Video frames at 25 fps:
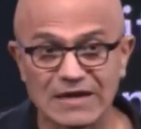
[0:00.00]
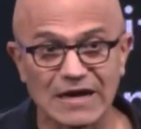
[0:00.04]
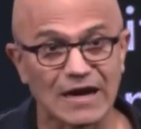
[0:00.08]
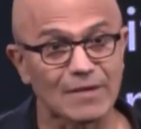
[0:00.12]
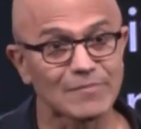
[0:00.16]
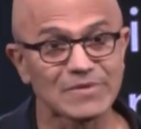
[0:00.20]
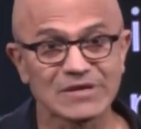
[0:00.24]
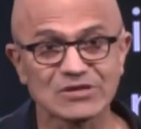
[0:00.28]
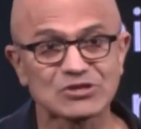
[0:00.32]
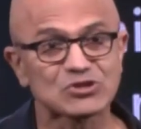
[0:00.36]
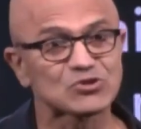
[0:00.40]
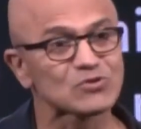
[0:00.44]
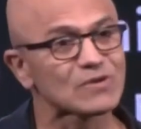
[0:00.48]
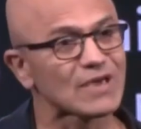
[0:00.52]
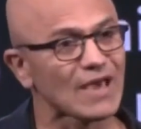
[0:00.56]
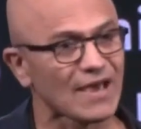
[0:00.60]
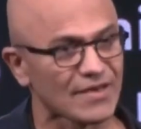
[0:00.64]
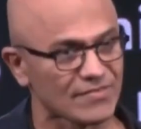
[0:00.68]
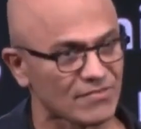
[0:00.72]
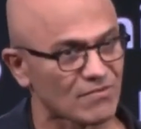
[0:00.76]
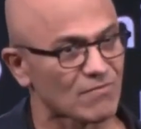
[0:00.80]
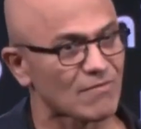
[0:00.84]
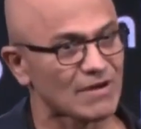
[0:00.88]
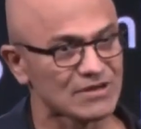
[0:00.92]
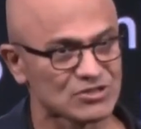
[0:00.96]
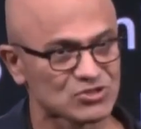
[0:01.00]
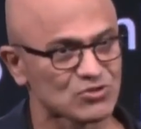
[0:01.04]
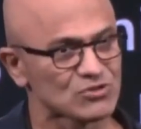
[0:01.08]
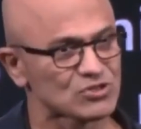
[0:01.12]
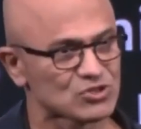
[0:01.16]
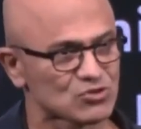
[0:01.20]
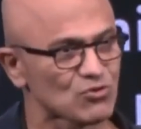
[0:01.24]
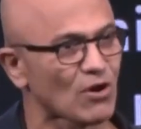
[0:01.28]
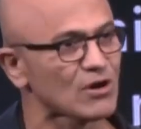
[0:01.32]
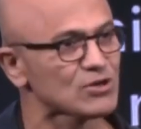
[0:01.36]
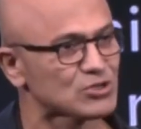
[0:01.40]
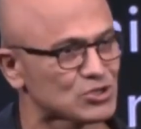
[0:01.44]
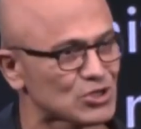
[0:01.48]
coming together, right? So
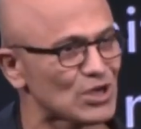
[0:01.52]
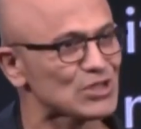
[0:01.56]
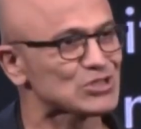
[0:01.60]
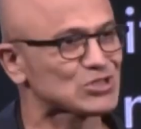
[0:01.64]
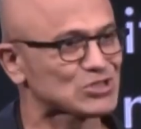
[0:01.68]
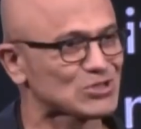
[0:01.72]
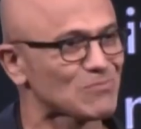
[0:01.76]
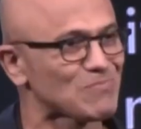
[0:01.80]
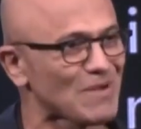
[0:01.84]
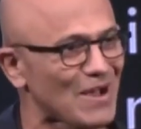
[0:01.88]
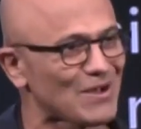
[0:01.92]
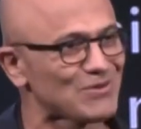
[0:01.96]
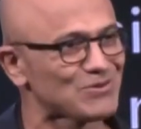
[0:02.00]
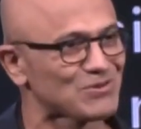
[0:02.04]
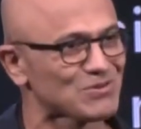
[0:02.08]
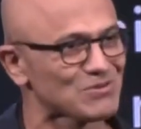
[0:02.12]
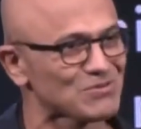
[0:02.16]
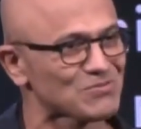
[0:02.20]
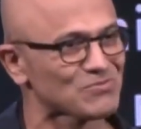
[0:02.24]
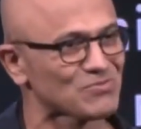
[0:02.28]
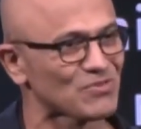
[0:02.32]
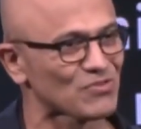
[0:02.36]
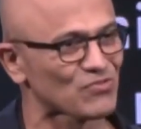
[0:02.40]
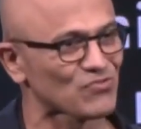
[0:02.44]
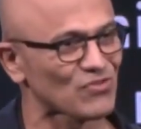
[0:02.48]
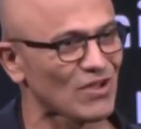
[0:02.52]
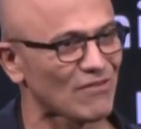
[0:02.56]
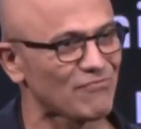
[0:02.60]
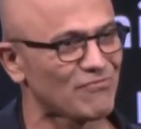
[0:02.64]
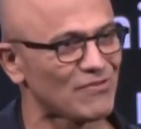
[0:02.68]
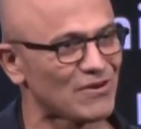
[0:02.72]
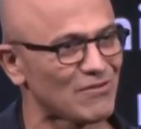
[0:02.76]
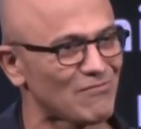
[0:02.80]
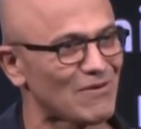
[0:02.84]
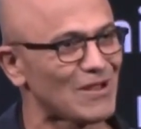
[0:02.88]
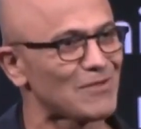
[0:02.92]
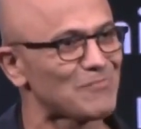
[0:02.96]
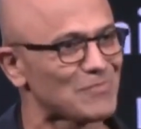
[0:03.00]
it's not just about the
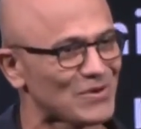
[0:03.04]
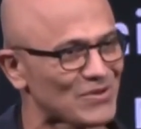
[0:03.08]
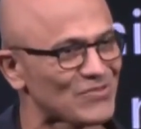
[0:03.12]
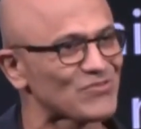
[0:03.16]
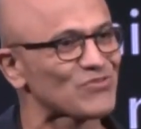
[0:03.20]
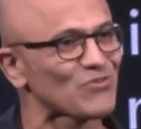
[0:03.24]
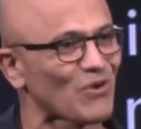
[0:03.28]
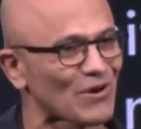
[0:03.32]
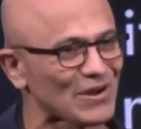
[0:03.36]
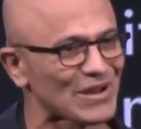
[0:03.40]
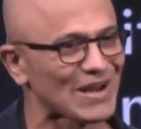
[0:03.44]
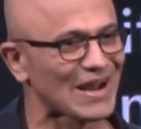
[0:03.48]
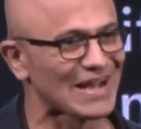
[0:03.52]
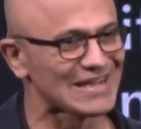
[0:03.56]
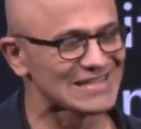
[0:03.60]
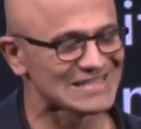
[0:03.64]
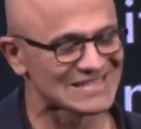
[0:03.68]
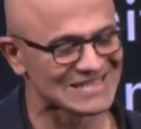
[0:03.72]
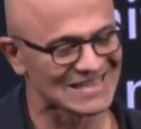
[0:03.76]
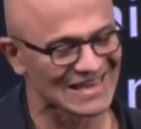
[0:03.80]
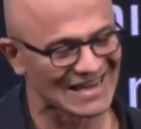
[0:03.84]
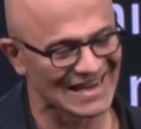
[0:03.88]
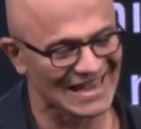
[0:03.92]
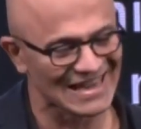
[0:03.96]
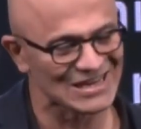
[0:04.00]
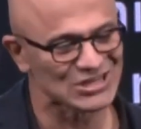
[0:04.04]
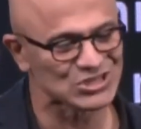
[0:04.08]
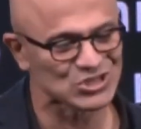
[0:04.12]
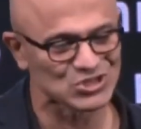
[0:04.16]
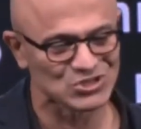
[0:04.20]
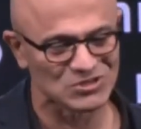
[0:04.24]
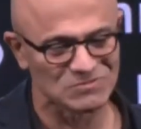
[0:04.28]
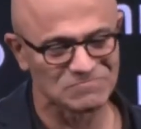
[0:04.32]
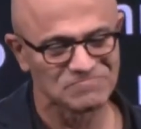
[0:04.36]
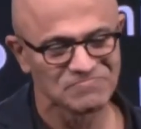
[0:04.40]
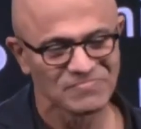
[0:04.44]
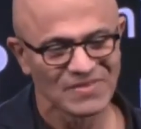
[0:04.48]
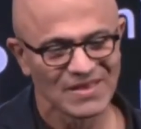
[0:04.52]
software development is not in
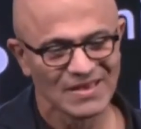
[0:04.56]
isolation.